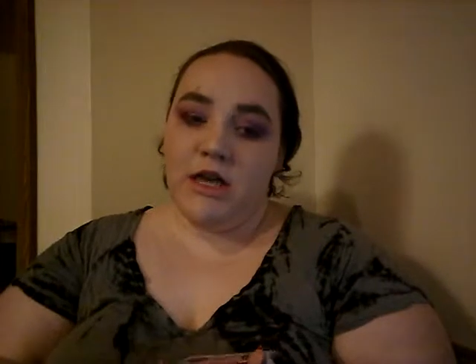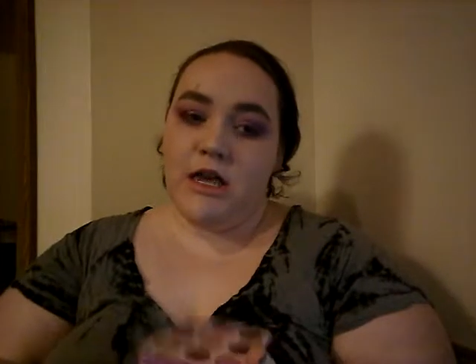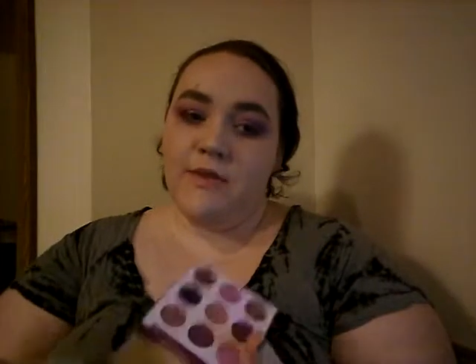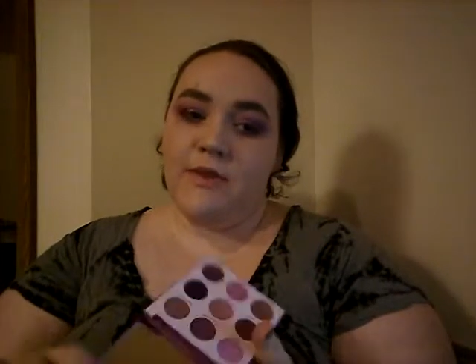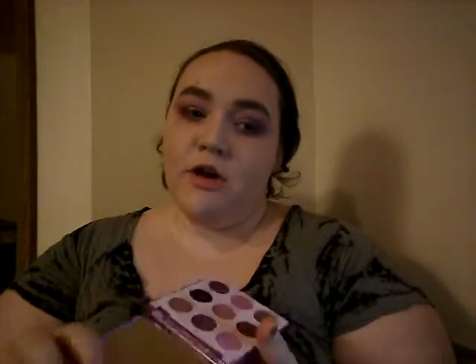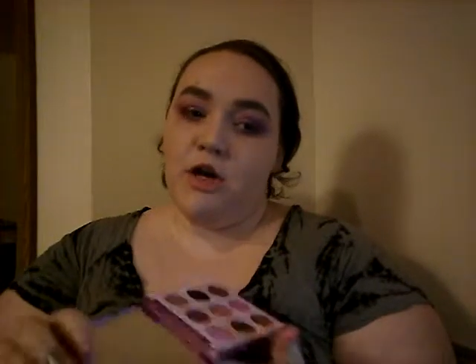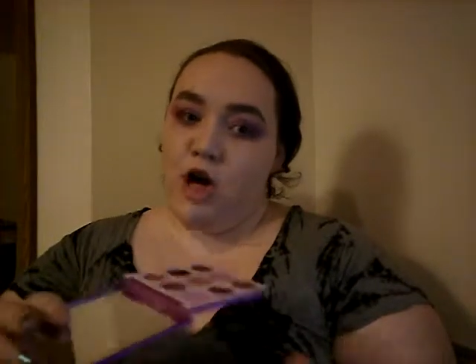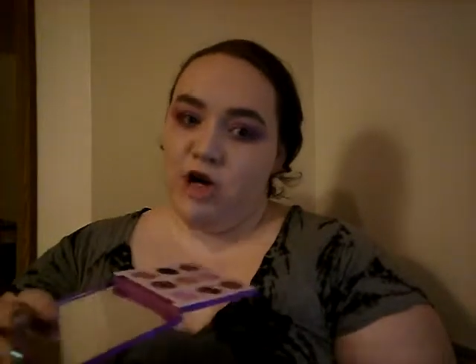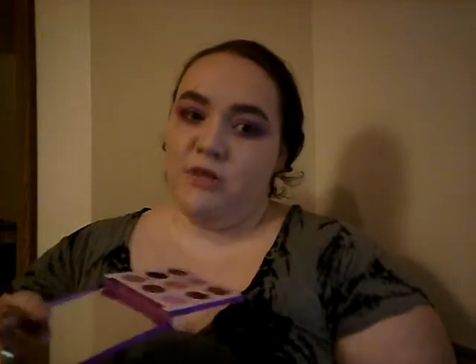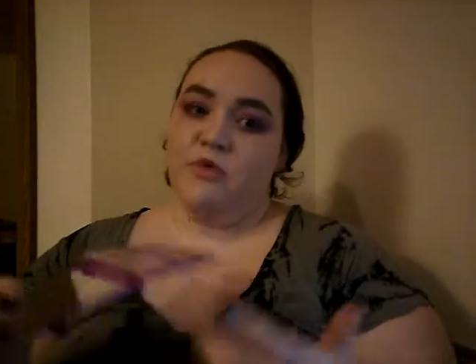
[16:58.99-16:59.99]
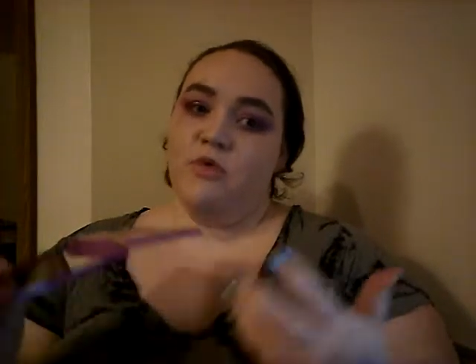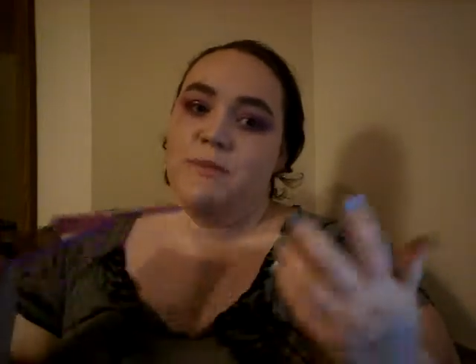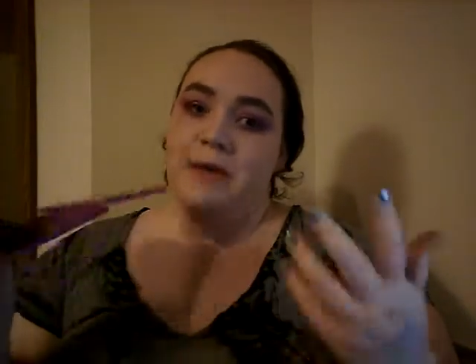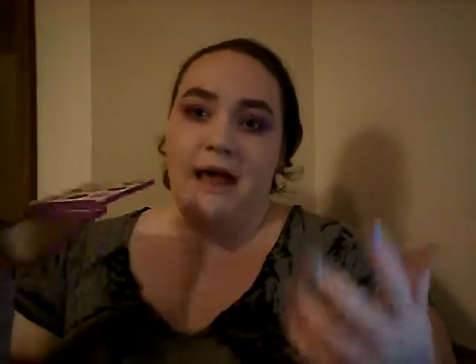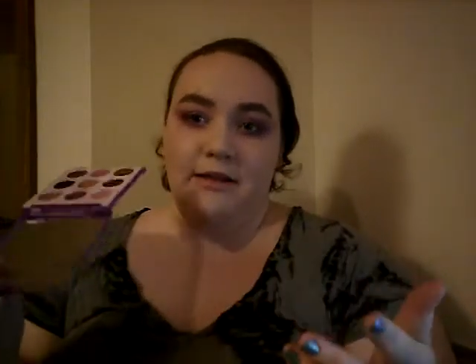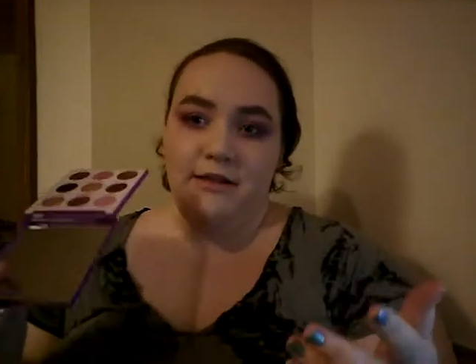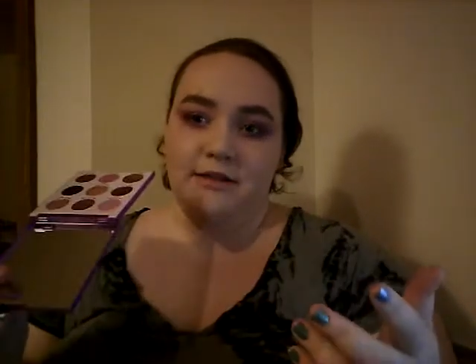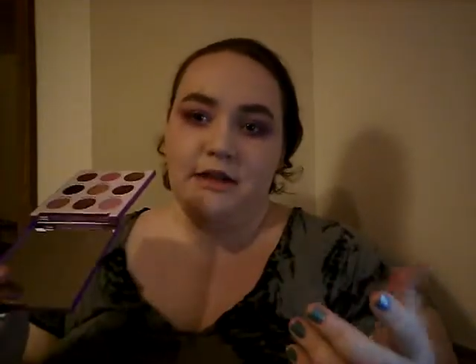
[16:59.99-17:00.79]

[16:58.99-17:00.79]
in their cardboard palette.